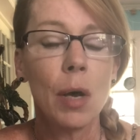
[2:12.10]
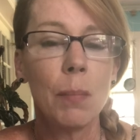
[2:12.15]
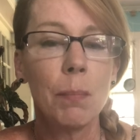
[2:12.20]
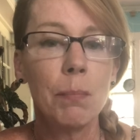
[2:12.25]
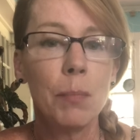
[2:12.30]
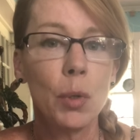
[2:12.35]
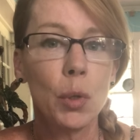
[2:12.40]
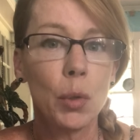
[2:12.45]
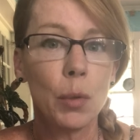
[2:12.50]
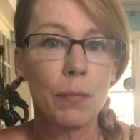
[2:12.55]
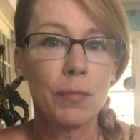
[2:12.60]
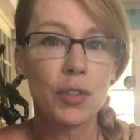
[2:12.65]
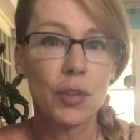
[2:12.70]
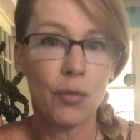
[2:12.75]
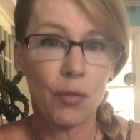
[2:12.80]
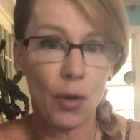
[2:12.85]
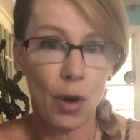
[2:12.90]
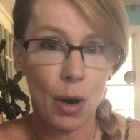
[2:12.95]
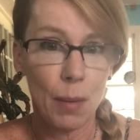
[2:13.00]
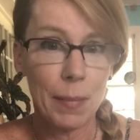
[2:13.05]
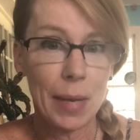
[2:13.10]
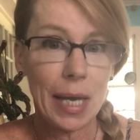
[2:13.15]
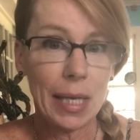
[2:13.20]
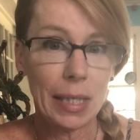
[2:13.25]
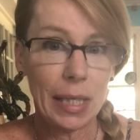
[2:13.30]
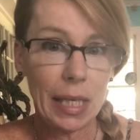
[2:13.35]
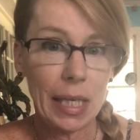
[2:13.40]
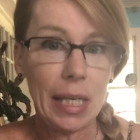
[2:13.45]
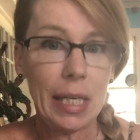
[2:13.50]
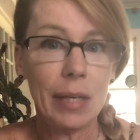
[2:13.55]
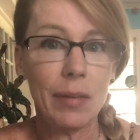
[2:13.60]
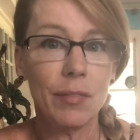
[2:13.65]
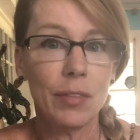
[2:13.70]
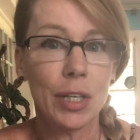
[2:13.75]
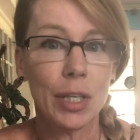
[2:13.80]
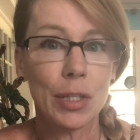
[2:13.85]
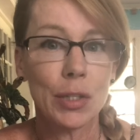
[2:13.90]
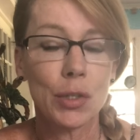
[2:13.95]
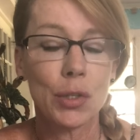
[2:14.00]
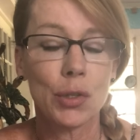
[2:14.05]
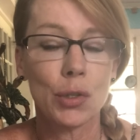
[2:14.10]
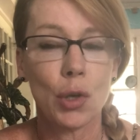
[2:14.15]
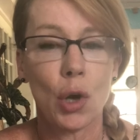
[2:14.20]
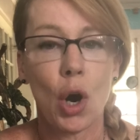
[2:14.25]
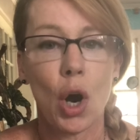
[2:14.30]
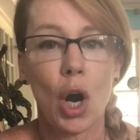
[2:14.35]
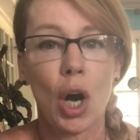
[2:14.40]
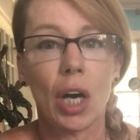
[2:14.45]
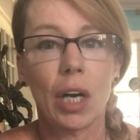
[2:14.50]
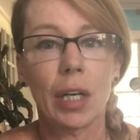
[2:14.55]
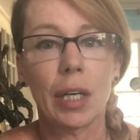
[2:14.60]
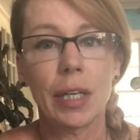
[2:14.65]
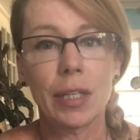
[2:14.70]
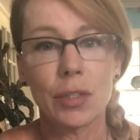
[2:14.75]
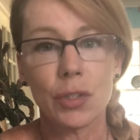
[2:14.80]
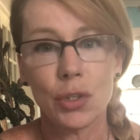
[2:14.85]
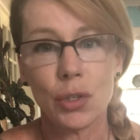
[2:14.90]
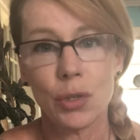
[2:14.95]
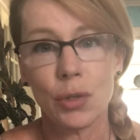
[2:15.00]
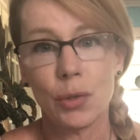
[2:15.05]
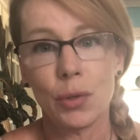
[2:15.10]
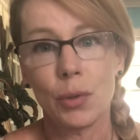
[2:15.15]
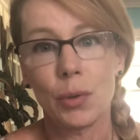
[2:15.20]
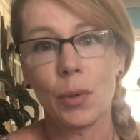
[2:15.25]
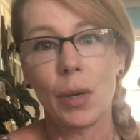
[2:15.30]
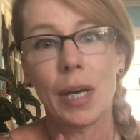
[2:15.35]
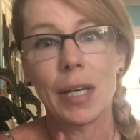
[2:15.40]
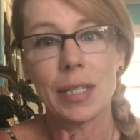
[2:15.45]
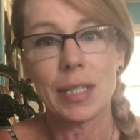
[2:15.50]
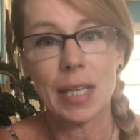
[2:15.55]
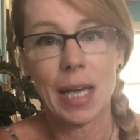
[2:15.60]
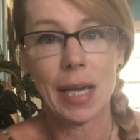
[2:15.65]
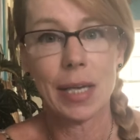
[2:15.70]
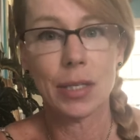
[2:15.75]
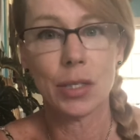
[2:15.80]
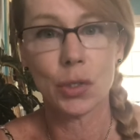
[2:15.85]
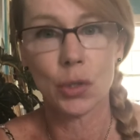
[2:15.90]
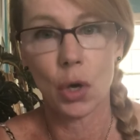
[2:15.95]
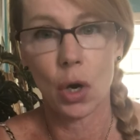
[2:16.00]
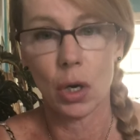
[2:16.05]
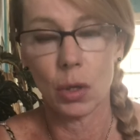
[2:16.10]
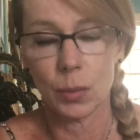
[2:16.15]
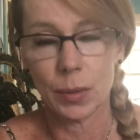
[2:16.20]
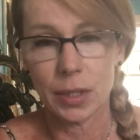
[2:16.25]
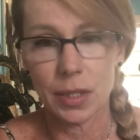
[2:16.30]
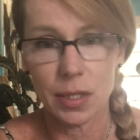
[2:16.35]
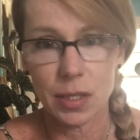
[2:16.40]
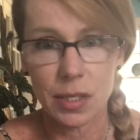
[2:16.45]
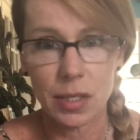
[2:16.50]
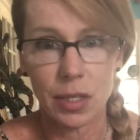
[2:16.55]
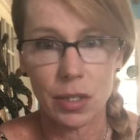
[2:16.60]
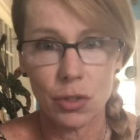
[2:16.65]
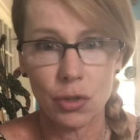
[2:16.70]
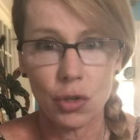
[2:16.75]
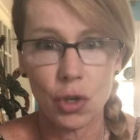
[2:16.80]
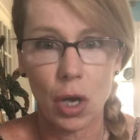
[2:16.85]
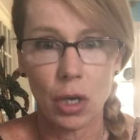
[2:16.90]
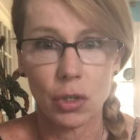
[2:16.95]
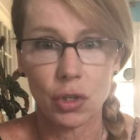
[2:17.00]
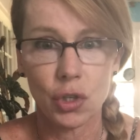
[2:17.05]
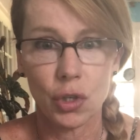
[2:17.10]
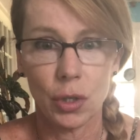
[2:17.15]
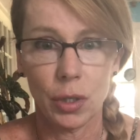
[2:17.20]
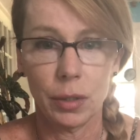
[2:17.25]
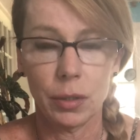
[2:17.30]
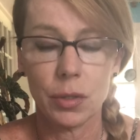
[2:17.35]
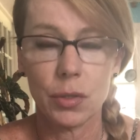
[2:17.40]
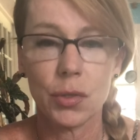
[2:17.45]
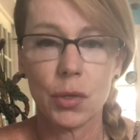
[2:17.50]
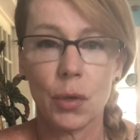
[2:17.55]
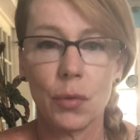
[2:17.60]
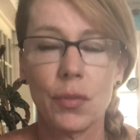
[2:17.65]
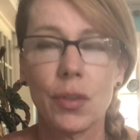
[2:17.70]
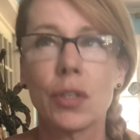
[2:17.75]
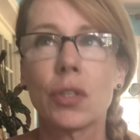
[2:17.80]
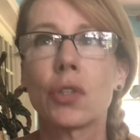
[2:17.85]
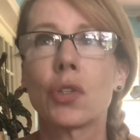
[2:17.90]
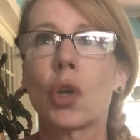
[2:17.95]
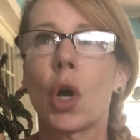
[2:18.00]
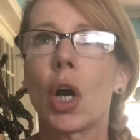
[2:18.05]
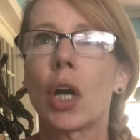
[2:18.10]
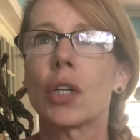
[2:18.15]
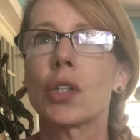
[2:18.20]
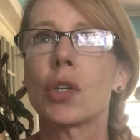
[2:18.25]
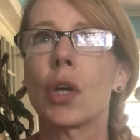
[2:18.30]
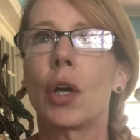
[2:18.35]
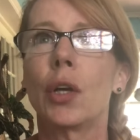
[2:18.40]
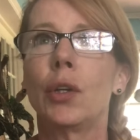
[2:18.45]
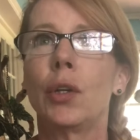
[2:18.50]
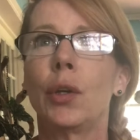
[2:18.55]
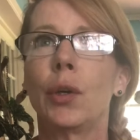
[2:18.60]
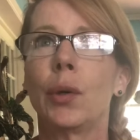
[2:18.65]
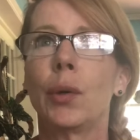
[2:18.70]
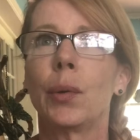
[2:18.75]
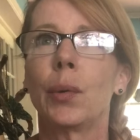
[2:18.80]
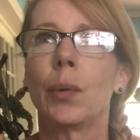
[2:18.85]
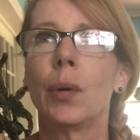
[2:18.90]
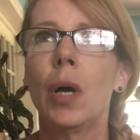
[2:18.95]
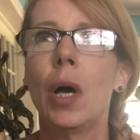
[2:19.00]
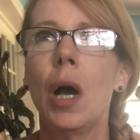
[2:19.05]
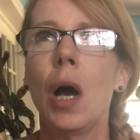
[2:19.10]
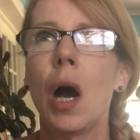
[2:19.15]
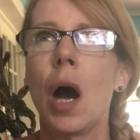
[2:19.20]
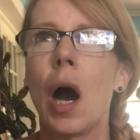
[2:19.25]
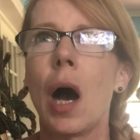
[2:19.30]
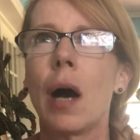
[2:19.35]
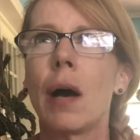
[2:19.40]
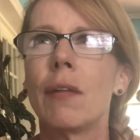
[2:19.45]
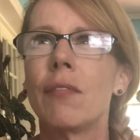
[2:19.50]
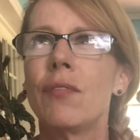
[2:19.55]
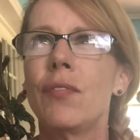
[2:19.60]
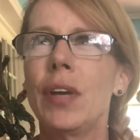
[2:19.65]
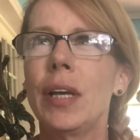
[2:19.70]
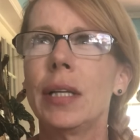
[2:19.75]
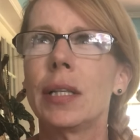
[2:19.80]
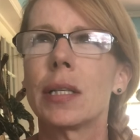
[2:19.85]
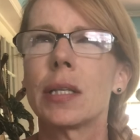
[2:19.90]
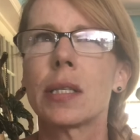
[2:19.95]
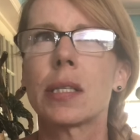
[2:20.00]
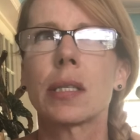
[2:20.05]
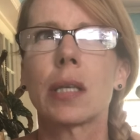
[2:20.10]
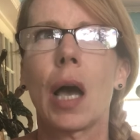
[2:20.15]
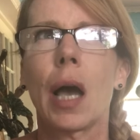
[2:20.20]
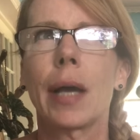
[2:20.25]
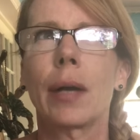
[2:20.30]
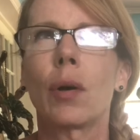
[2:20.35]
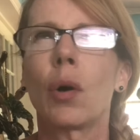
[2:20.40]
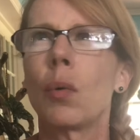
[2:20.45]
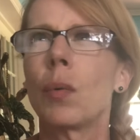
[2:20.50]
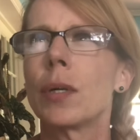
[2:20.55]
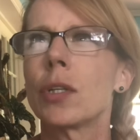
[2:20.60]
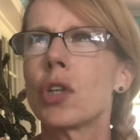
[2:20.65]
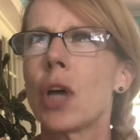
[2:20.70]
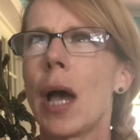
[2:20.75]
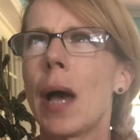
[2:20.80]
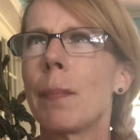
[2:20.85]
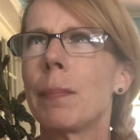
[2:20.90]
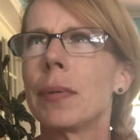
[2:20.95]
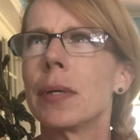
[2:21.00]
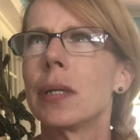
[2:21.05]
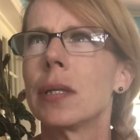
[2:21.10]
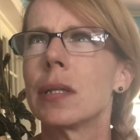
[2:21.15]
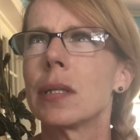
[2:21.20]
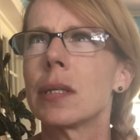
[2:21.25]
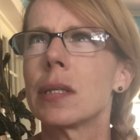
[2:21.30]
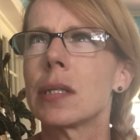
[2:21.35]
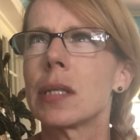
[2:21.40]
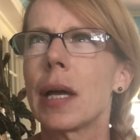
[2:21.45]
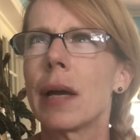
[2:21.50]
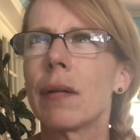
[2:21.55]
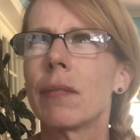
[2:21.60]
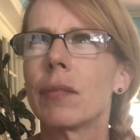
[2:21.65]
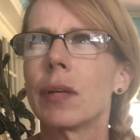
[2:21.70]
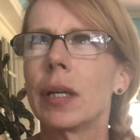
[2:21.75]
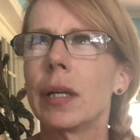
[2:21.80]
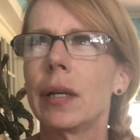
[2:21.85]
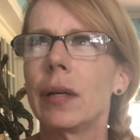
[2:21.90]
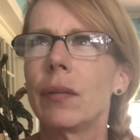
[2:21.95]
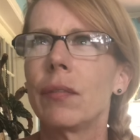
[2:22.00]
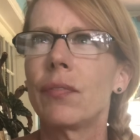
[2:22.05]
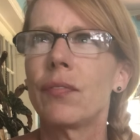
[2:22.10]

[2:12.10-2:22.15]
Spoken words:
moved from an evening star into a day star with this conjunction. So this starts a new Venus cycle, which happens every